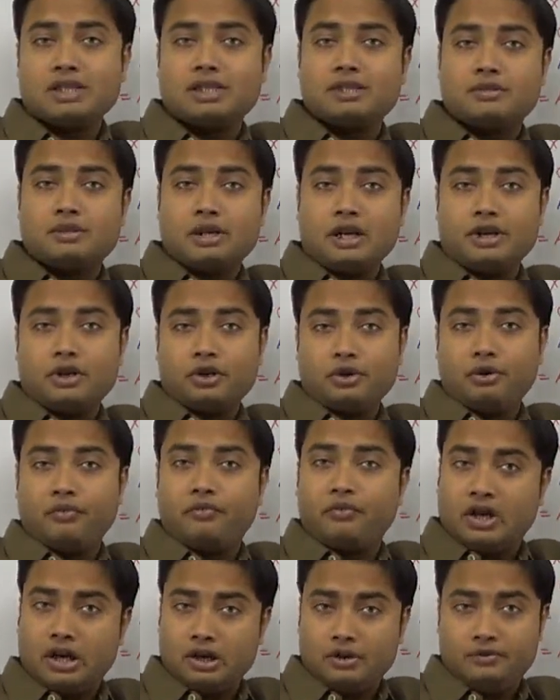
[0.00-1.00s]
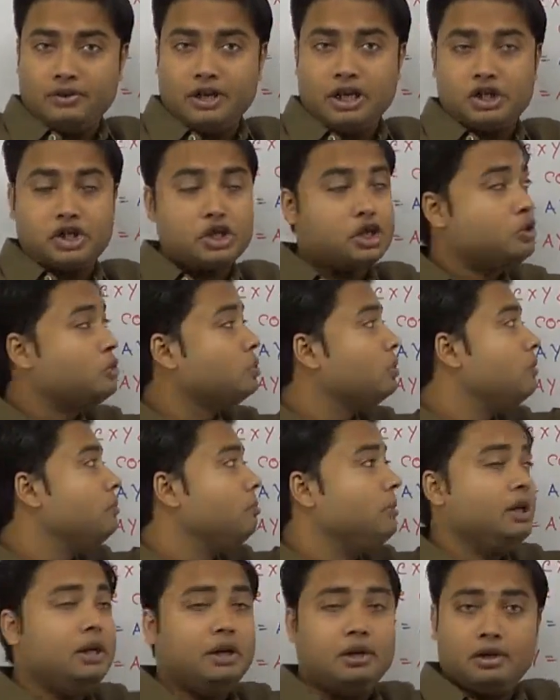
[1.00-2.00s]
the center of curvature to the
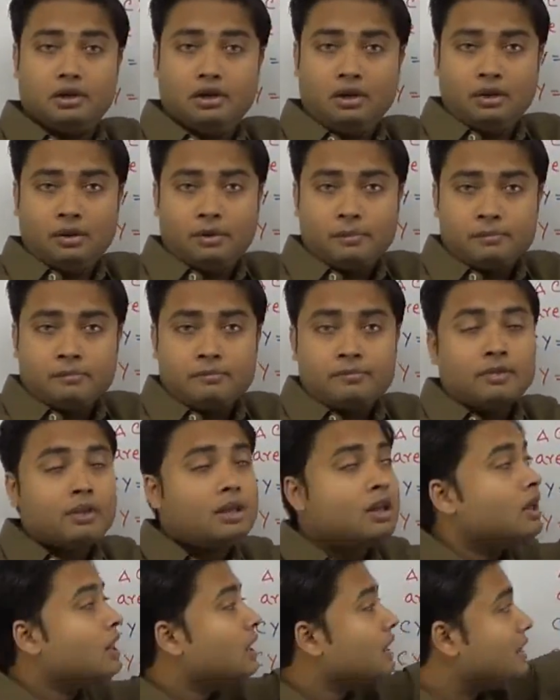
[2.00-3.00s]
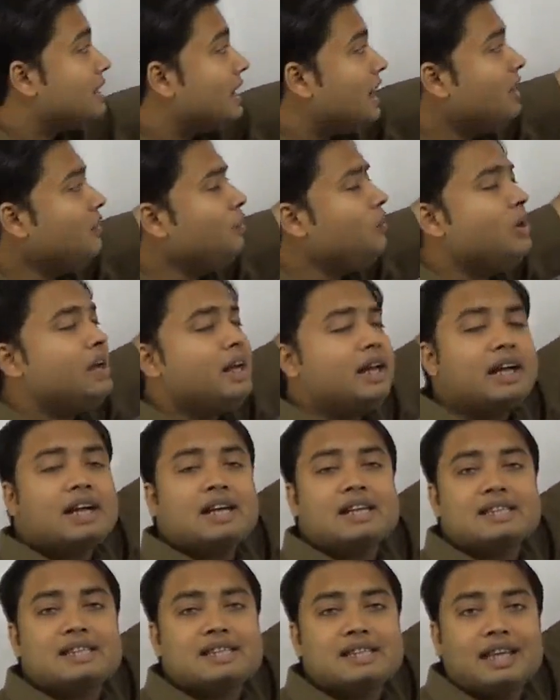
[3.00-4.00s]
meter, then we
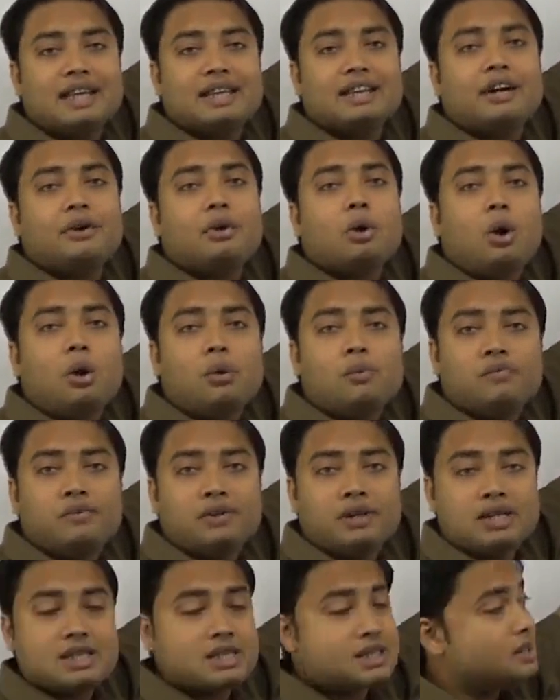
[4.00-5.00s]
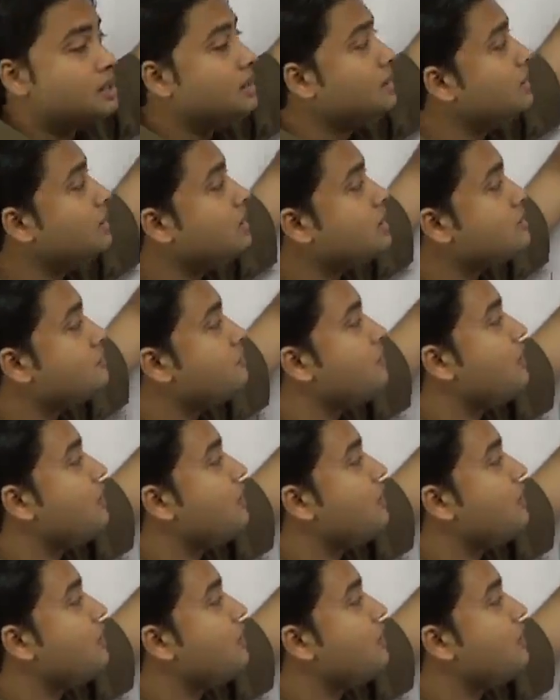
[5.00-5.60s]
can say that obviously this